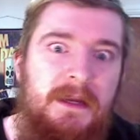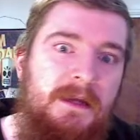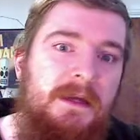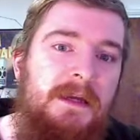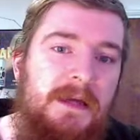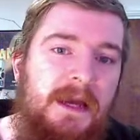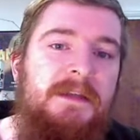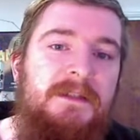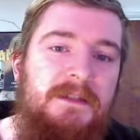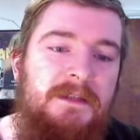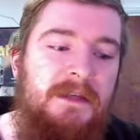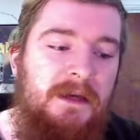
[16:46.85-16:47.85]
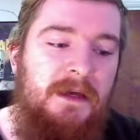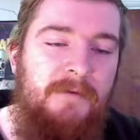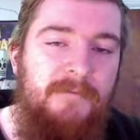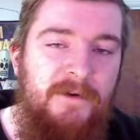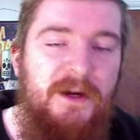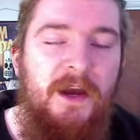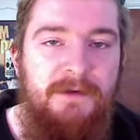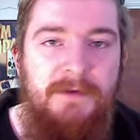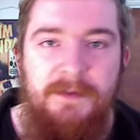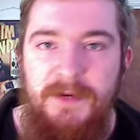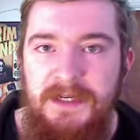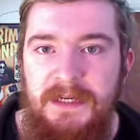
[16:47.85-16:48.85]
it has a very high
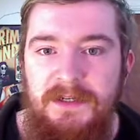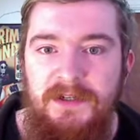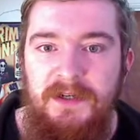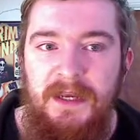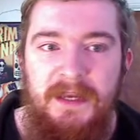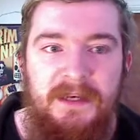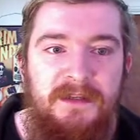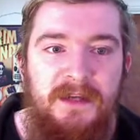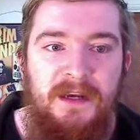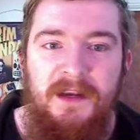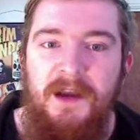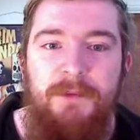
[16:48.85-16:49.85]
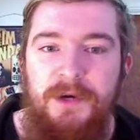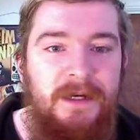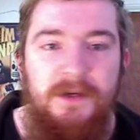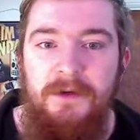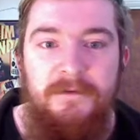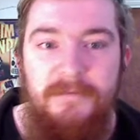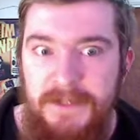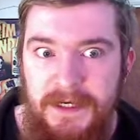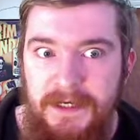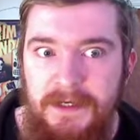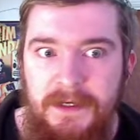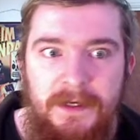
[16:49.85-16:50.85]
reputation, and I can't put it in good for that,